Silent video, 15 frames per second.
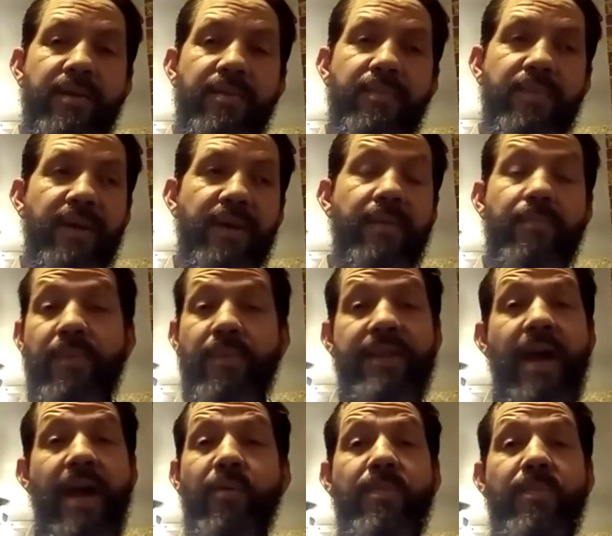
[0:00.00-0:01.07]
But
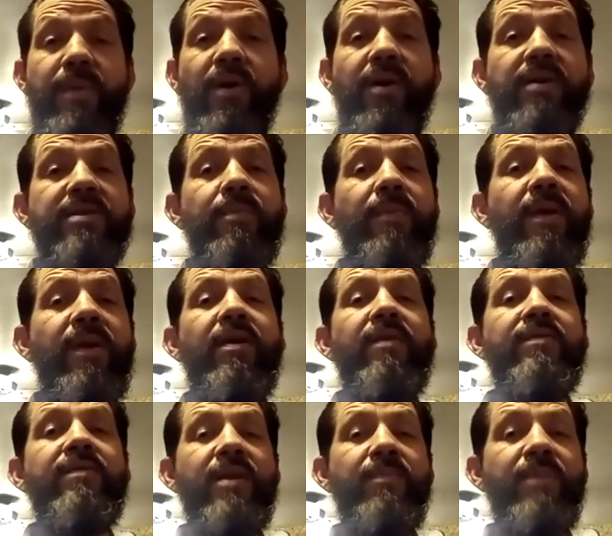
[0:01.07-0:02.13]
that would be awesome
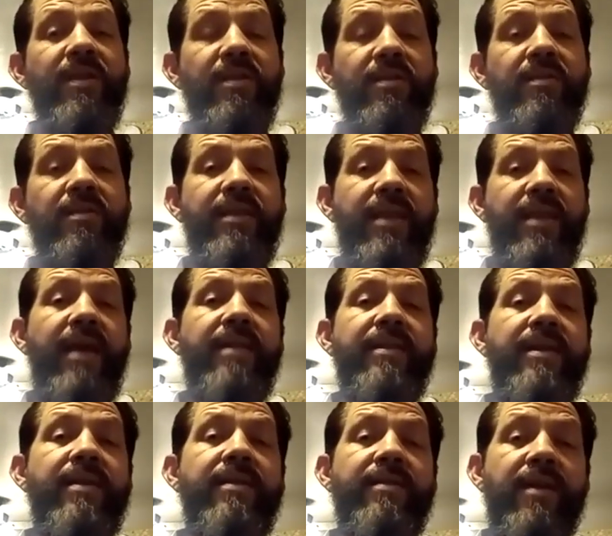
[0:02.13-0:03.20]
if something like that
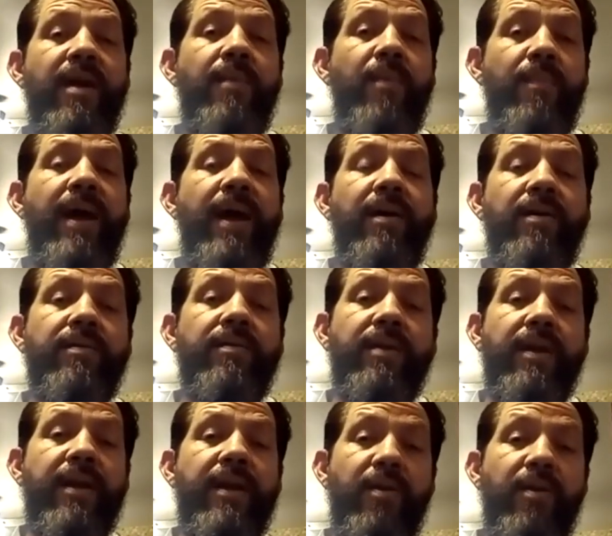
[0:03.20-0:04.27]
did come about
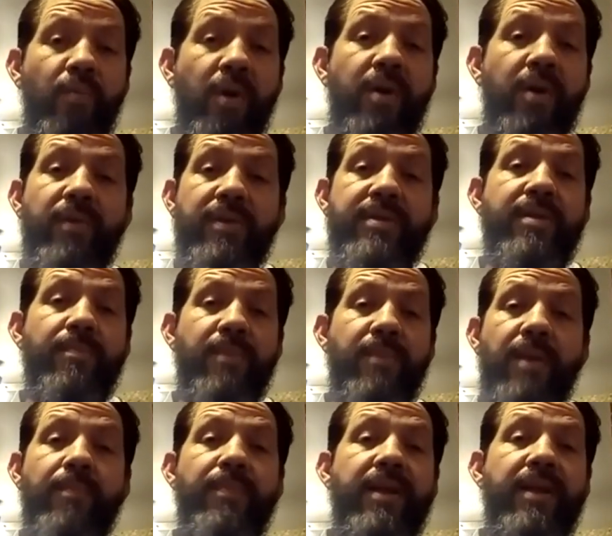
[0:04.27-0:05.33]
and I could work with some
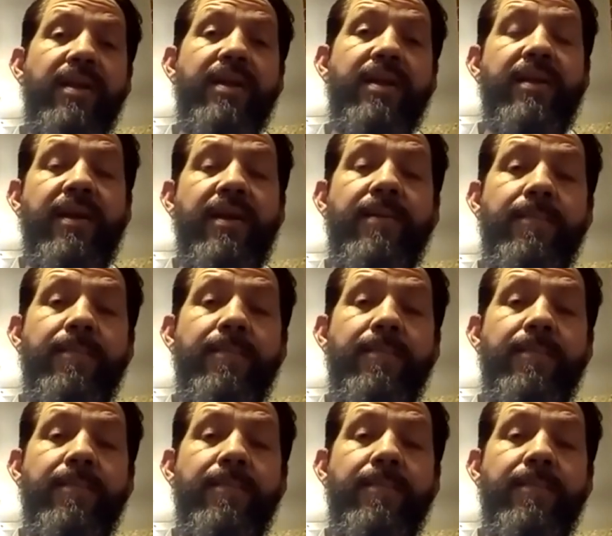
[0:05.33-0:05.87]
company like that.